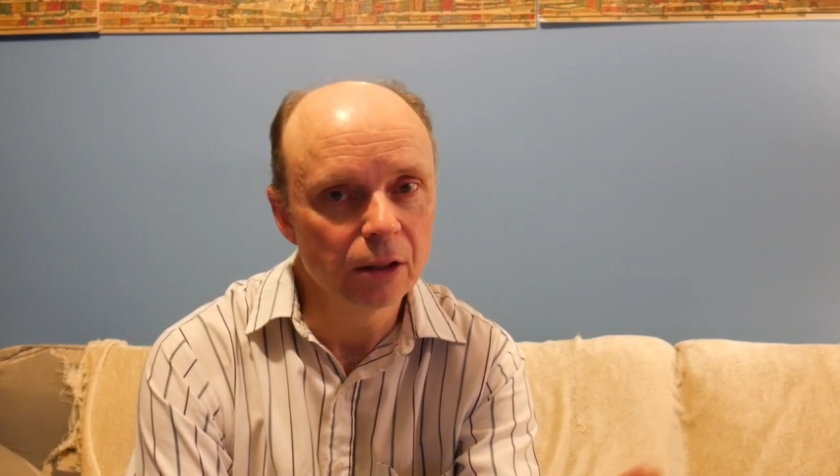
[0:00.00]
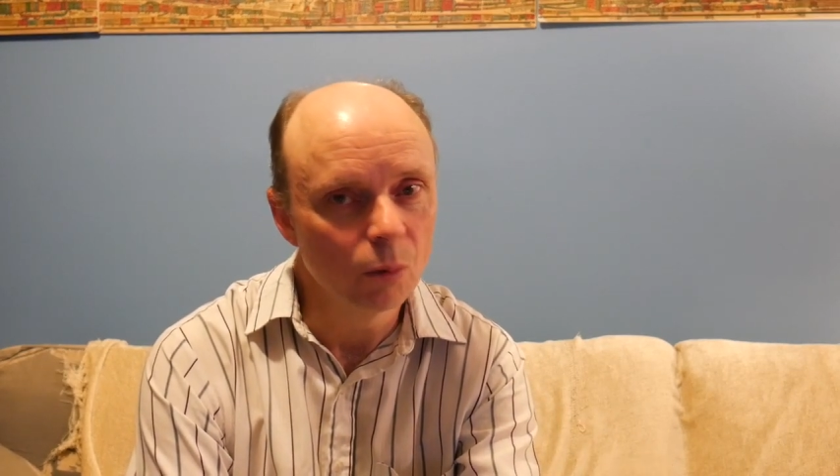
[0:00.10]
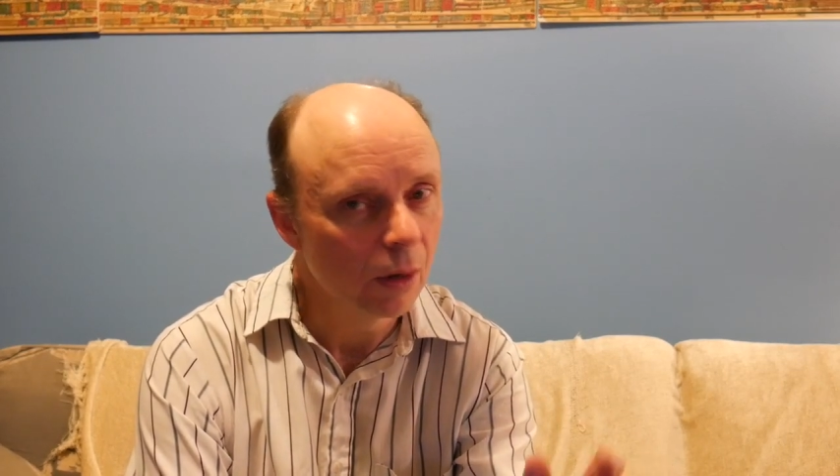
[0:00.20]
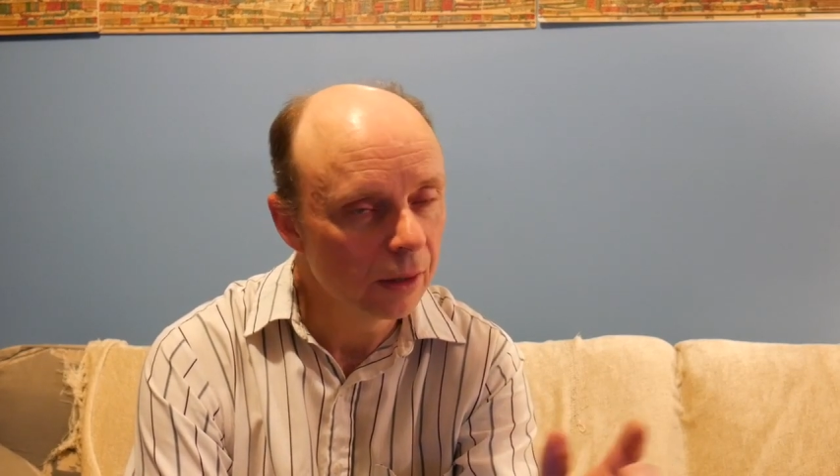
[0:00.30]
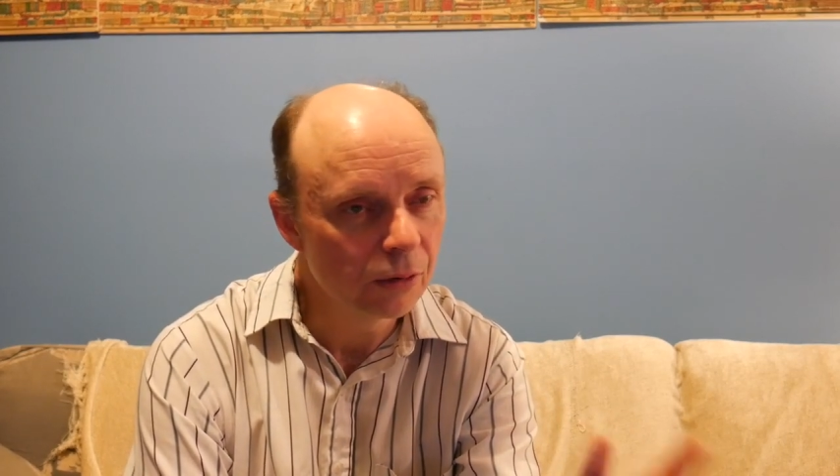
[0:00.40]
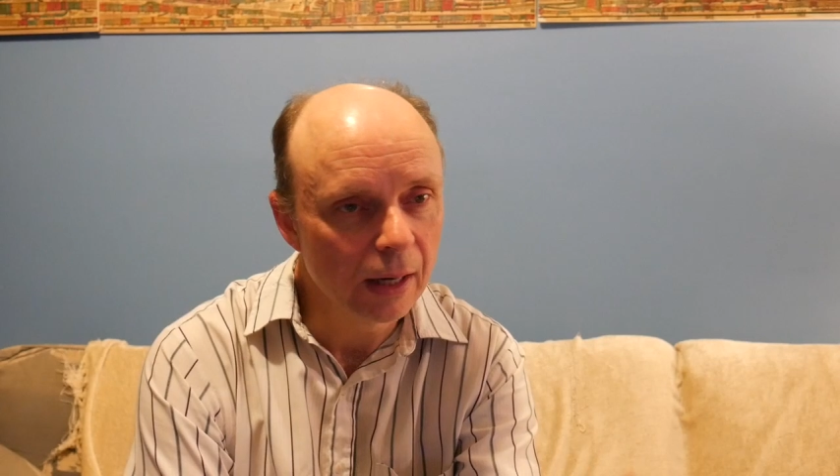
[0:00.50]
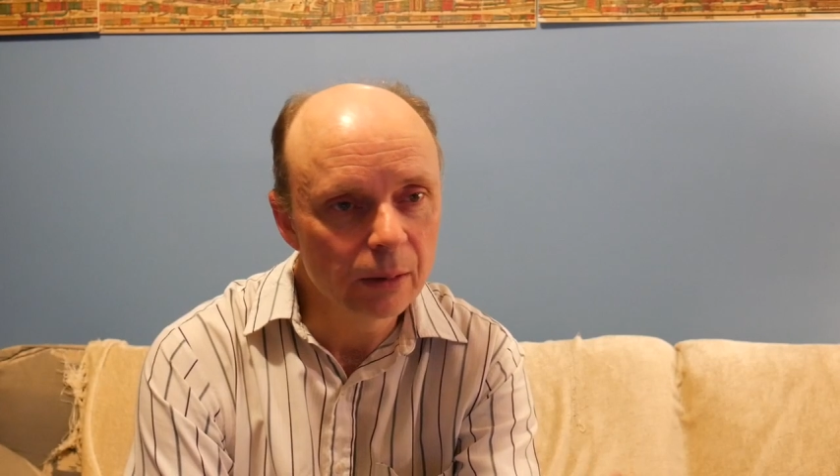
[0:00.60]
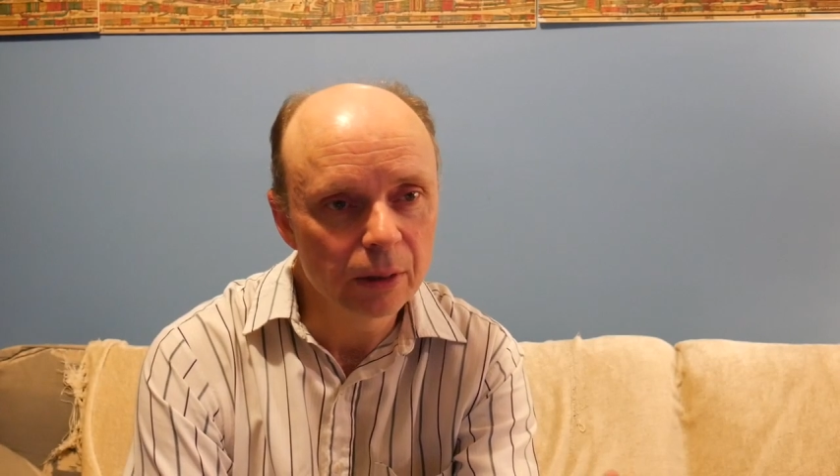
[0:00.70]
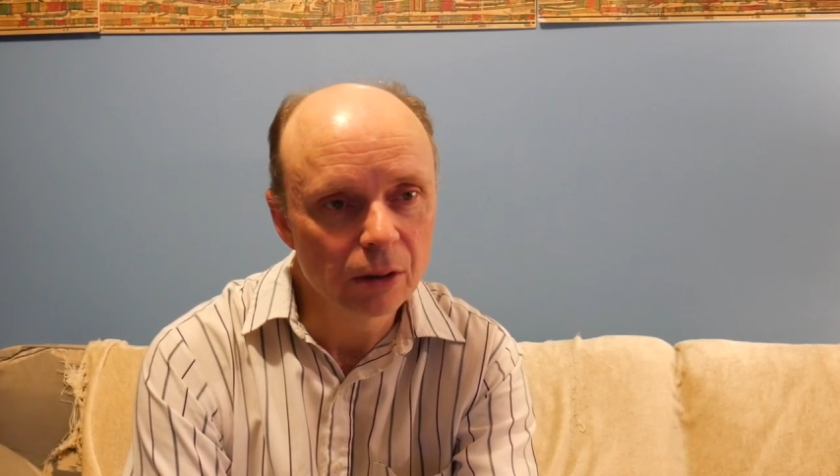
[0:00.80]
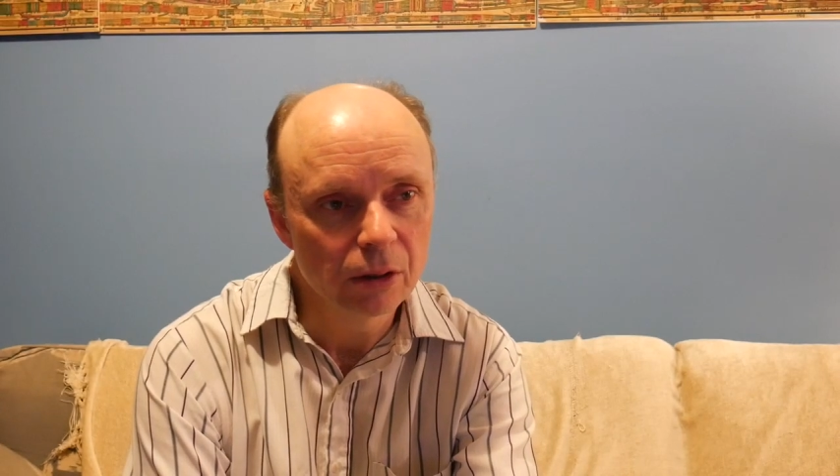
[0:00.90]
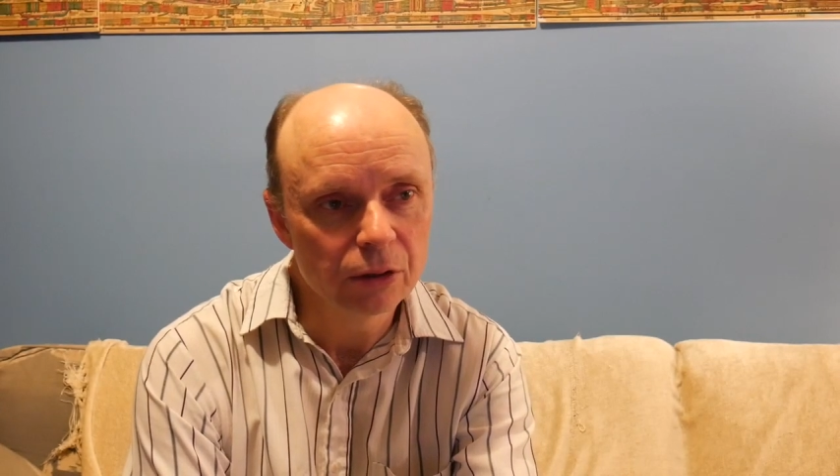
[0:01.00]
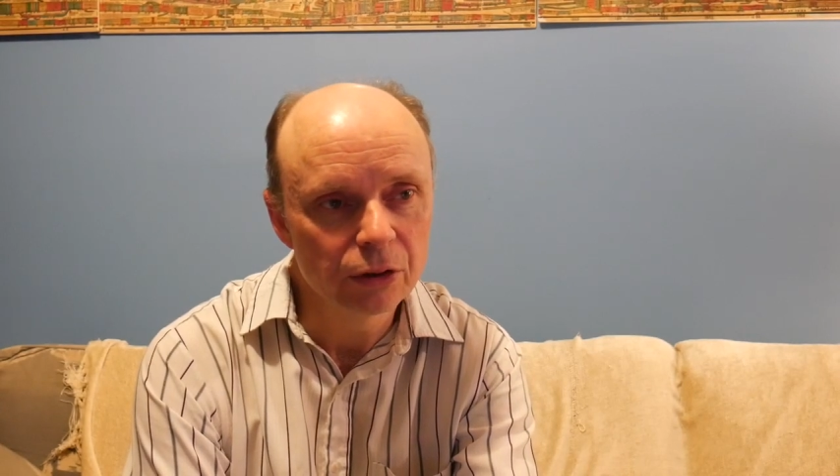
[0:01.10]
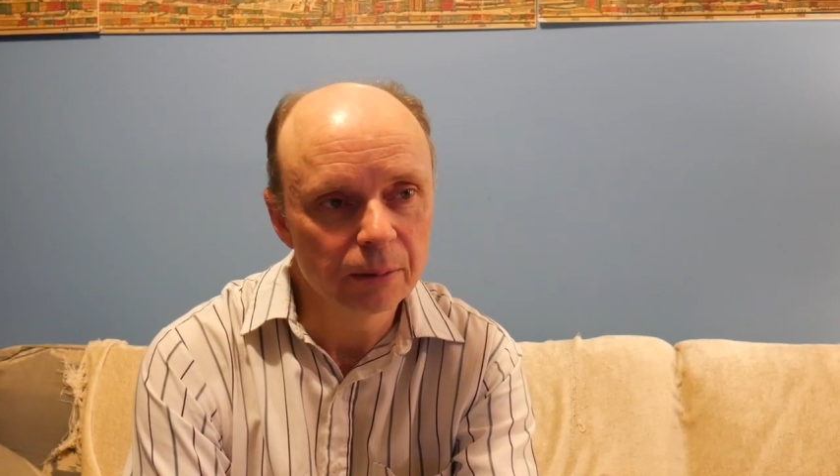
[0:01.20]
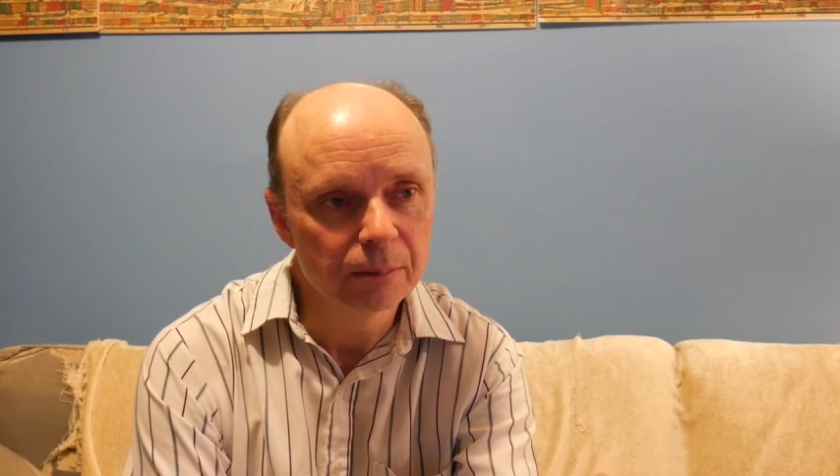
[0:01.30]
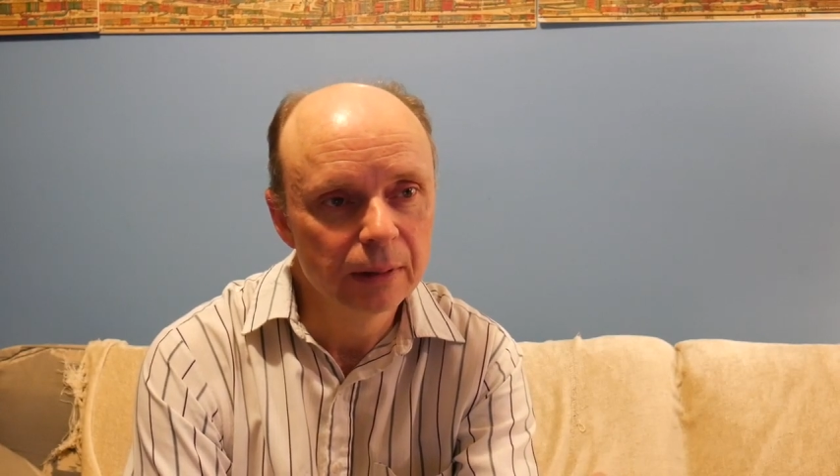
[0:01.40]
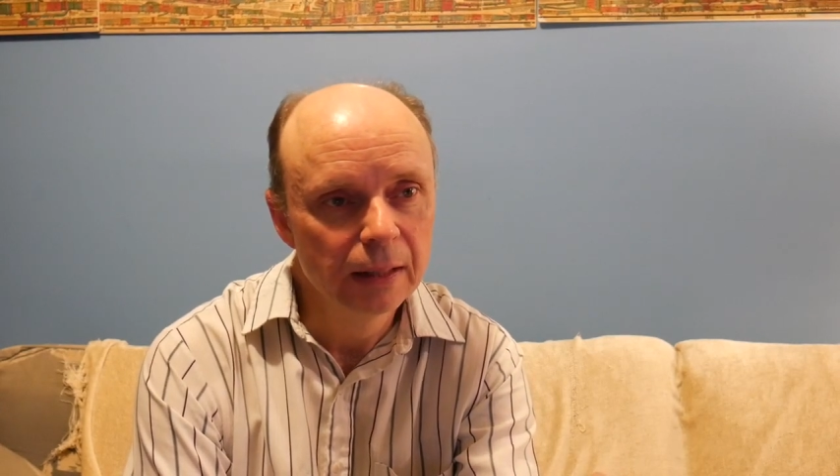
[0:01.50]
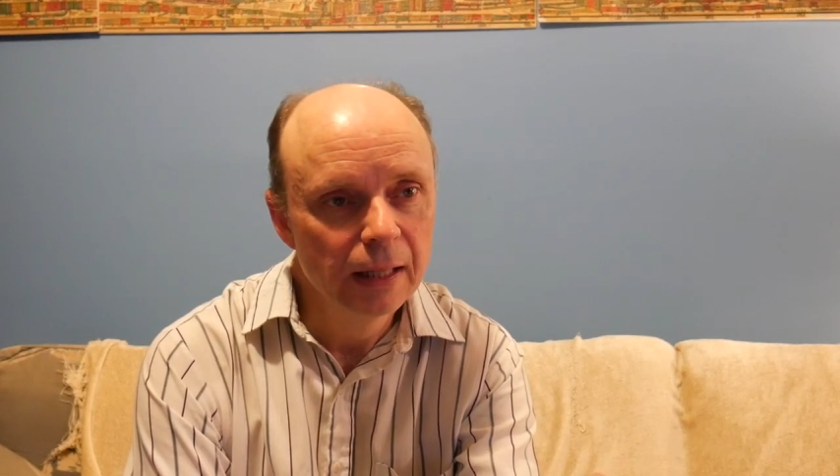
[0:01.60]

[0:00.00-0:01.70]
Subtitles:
You want to try to encourage them.